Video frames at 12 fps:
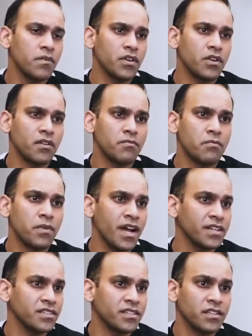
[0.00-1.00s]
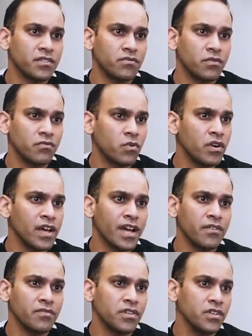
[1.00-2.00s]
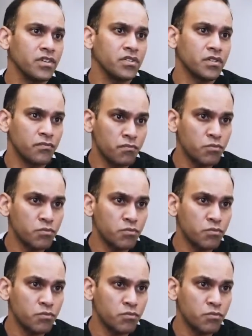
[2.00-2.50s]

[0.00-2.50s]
You know, I've been practicing this for 4.5 years of